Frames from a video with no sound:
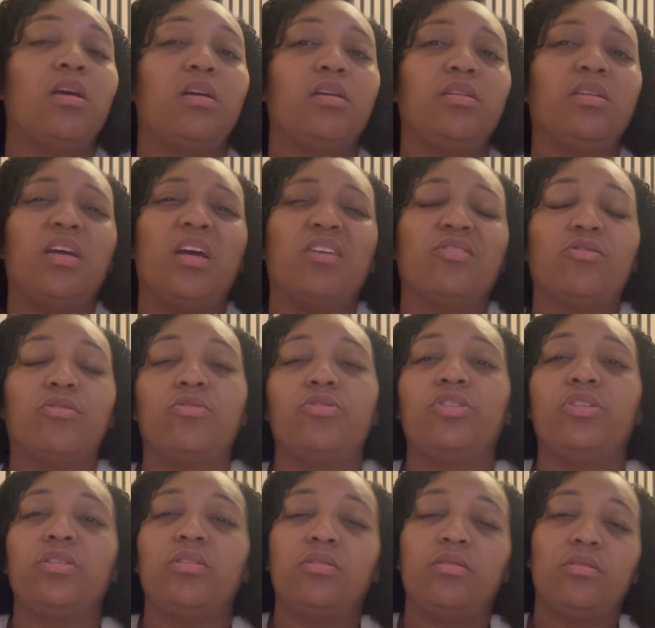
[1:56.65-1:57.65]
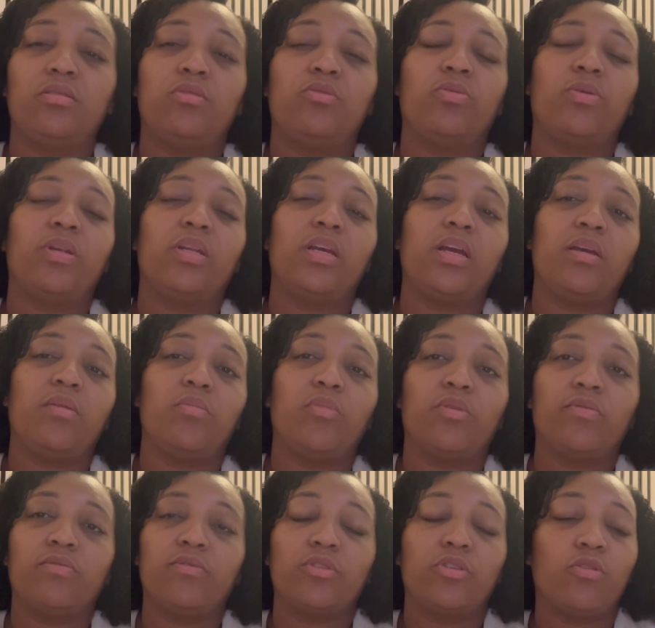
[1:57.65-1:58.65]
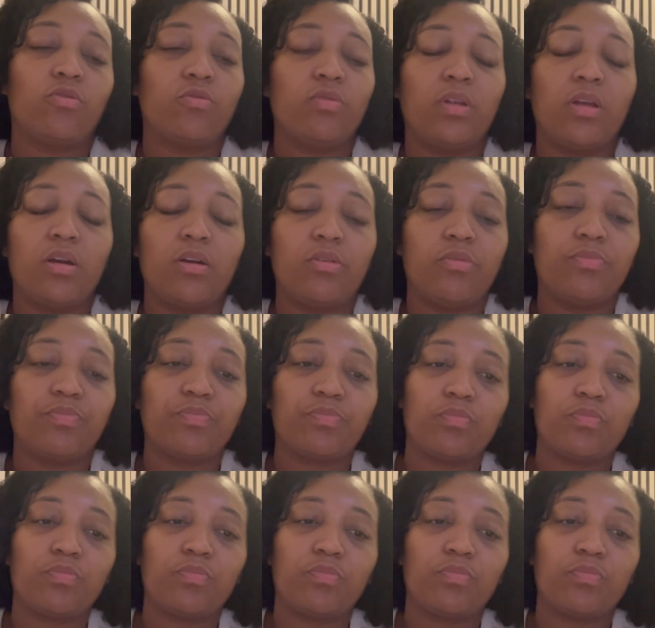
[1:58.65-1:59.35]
Yeah, so she's 28 months old now.